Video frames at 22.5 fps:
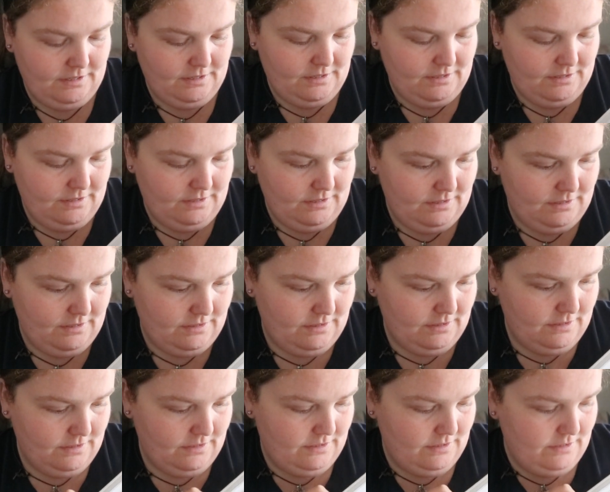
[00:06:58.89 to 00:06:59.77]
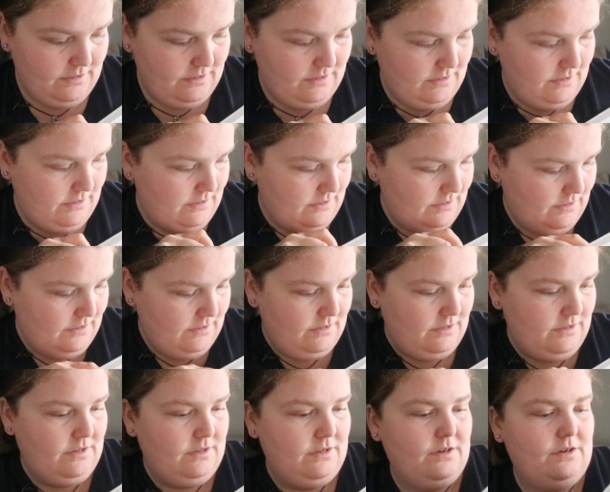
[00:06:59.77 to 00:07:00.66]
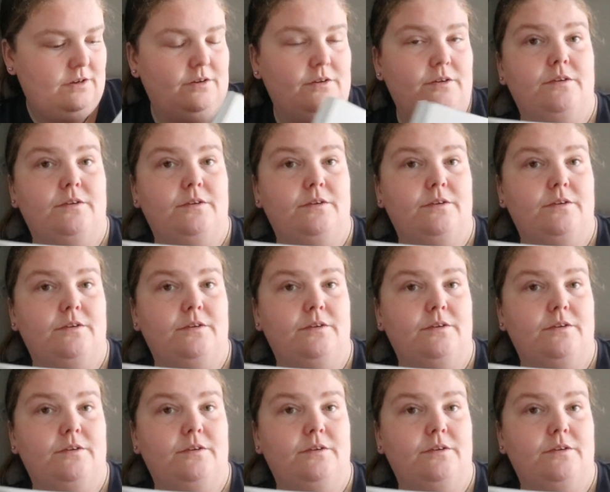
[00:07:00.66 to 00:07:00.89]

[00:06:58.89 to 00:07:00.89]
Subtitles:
Nobody speaks.